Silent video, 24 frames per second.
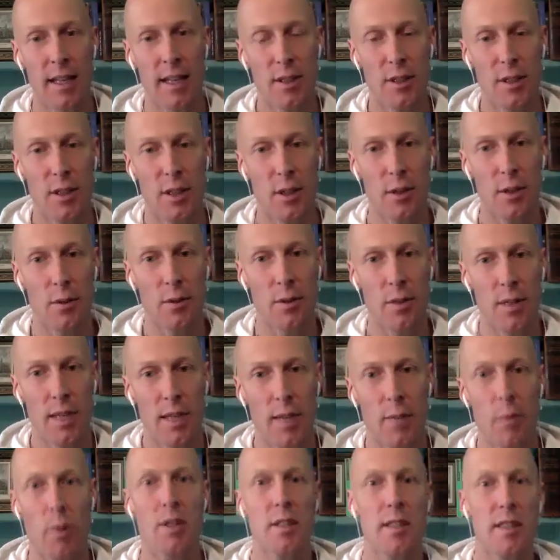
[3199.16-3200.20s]
So
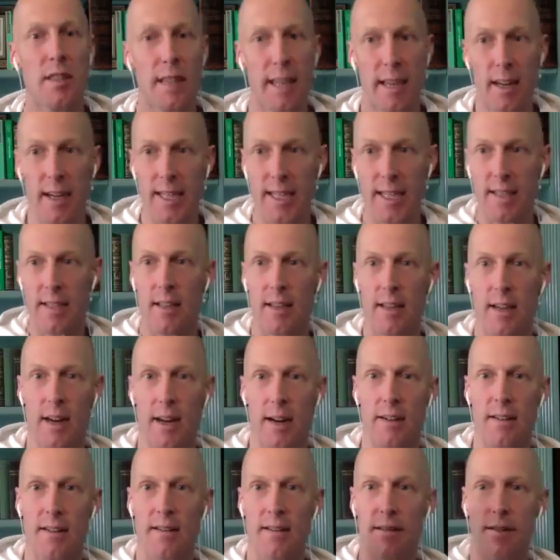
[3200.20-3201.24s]
it wasn't that I
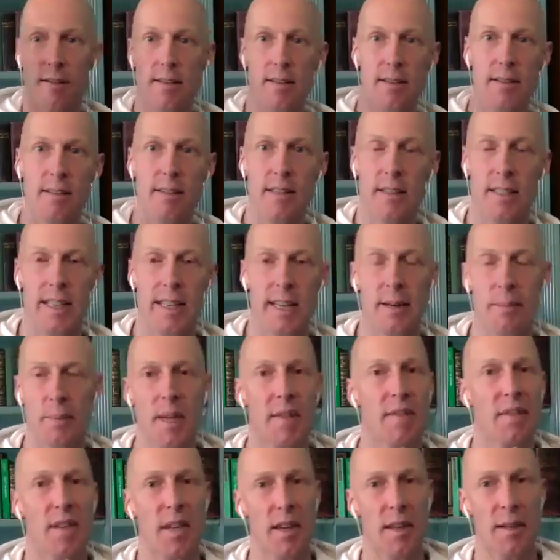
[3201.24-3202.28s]
said I'm
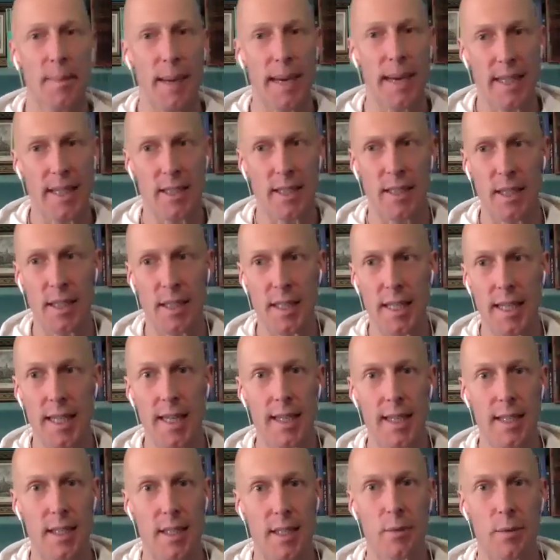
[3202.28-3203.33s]
never going back to New
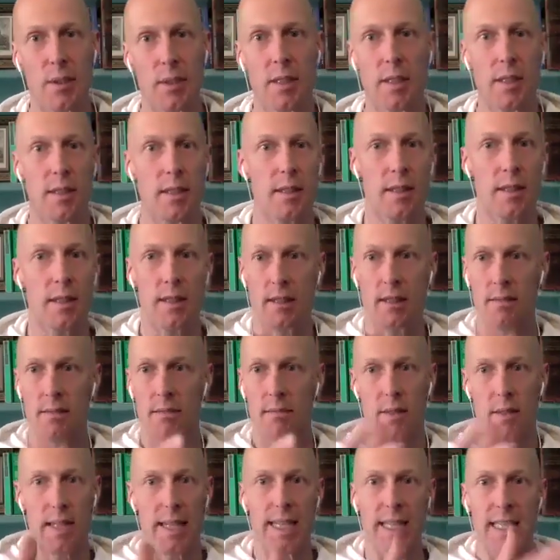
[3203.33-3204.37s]
Zealand. It was just that
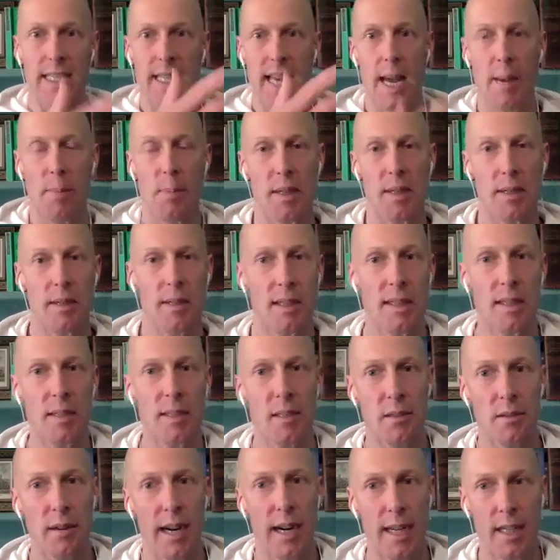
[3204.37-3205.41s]
things happened in this
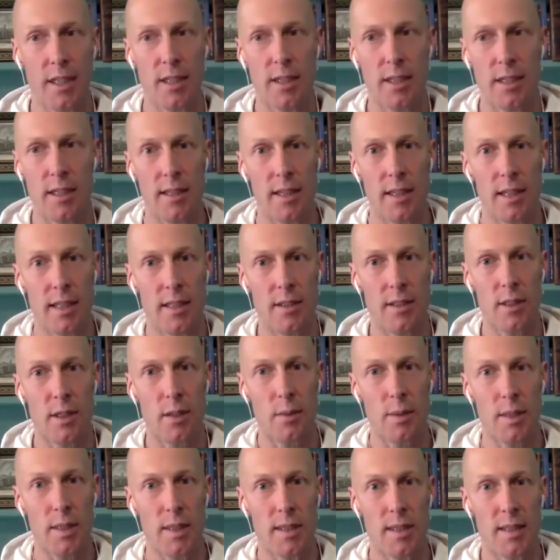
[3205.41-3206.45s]
direction, and so
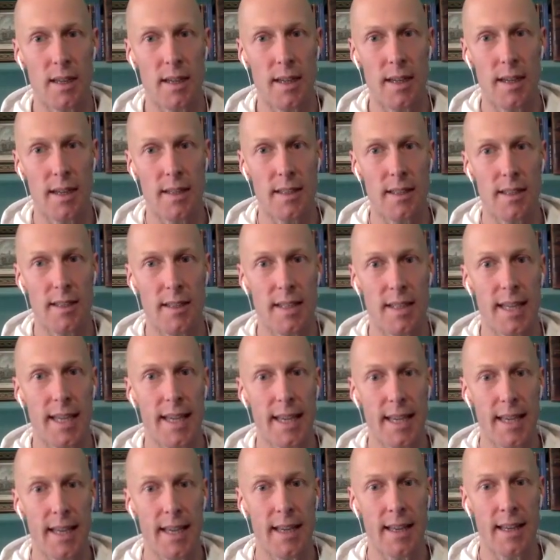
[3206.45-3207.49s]
we decided to stay
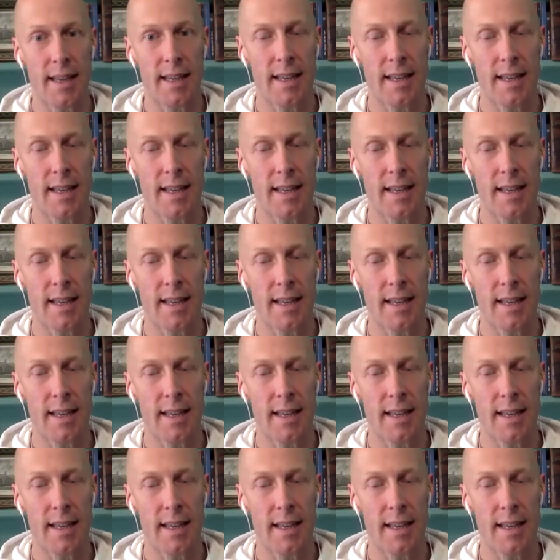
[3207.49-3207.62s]
here.